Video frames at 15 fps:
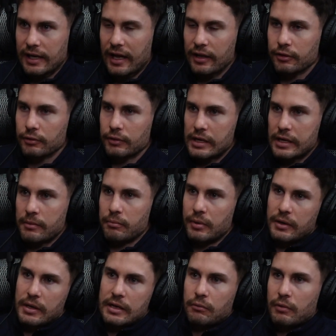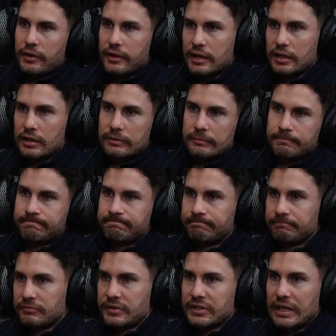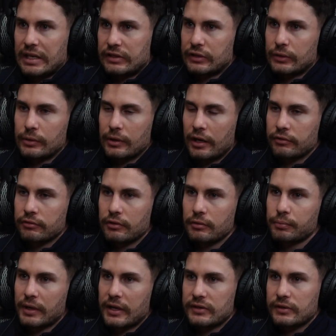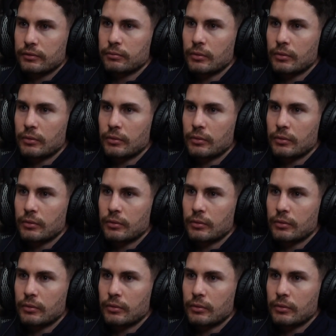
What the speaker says: calorie and being within say 200 plus or